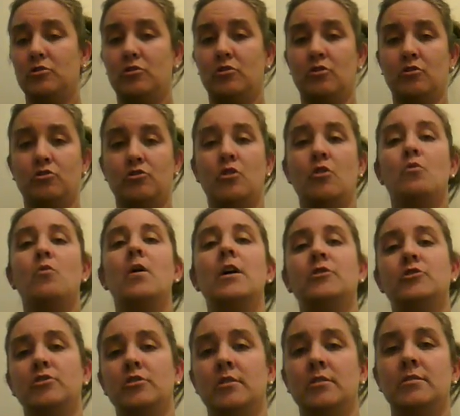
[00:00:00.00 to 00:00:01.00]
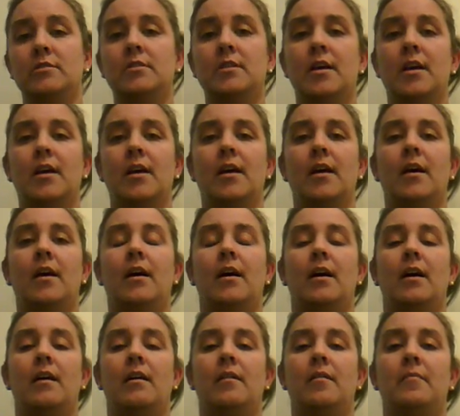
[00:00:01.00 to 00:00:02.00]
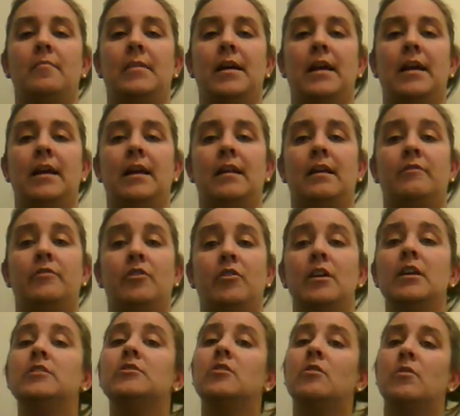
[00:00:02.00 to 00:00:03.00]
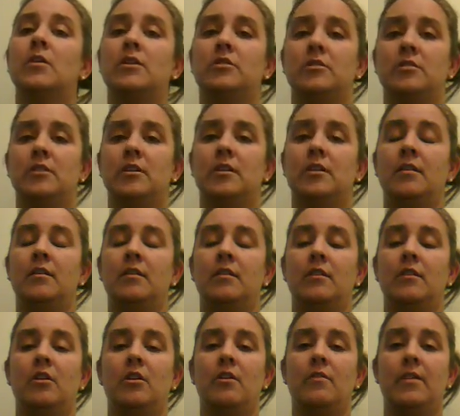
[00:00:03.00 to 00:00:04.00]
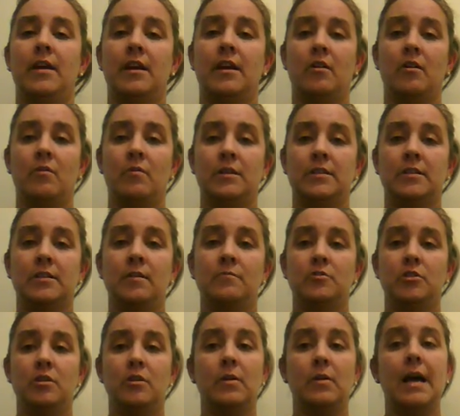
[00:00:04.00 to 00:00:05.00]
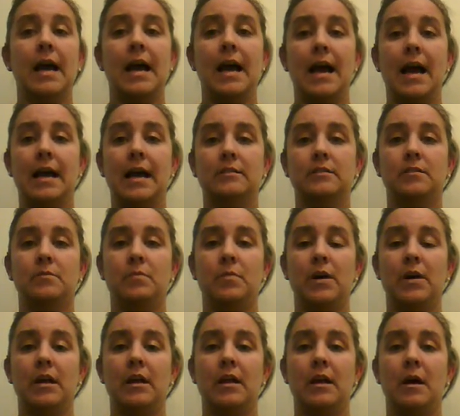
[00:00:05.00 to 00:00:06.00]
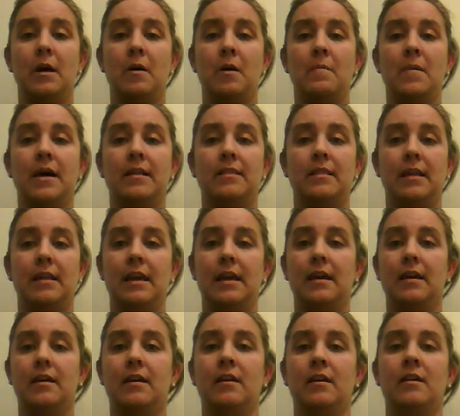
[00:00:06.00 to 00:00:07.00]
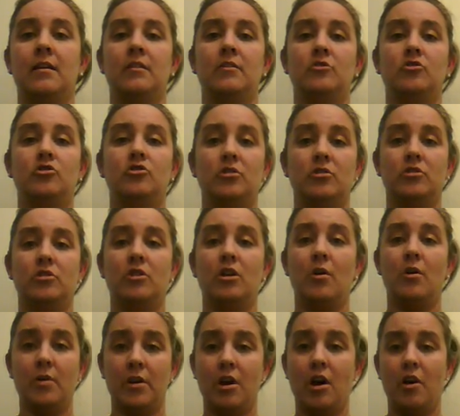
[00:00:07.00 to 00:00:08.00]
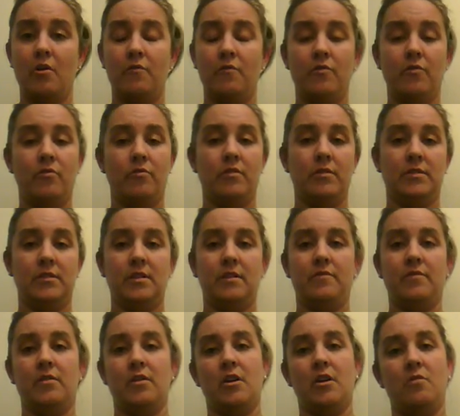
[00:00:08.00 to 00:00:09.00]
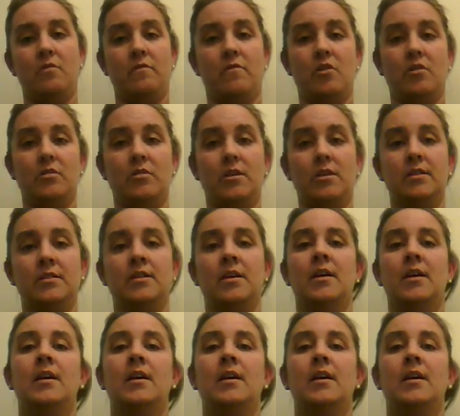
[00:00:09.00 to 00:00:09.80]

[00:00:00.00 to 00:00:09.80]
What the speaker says: there's no questions. And if there is a question, they can always come to you and ask. But I think just going over the stuff in the code of conduct,